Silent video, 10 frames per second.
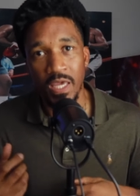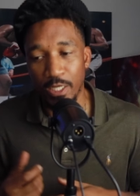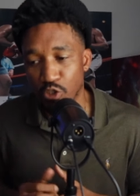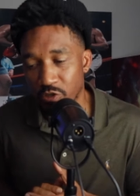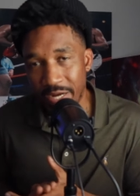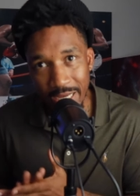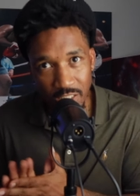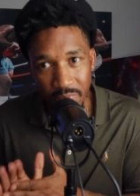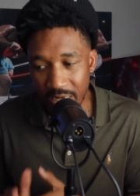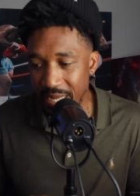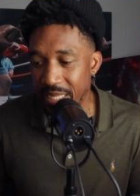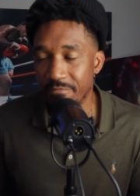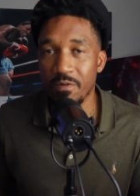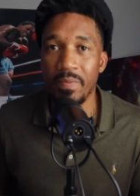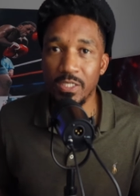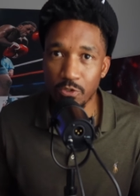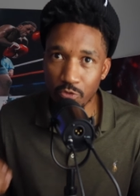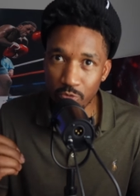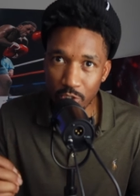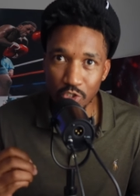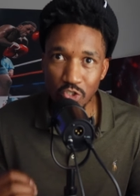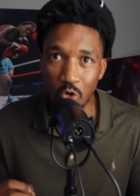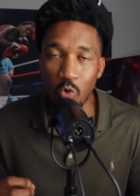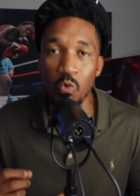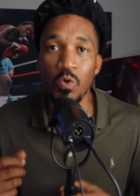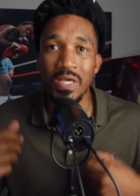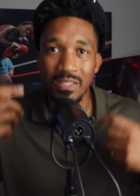and transmitting that information through your soul,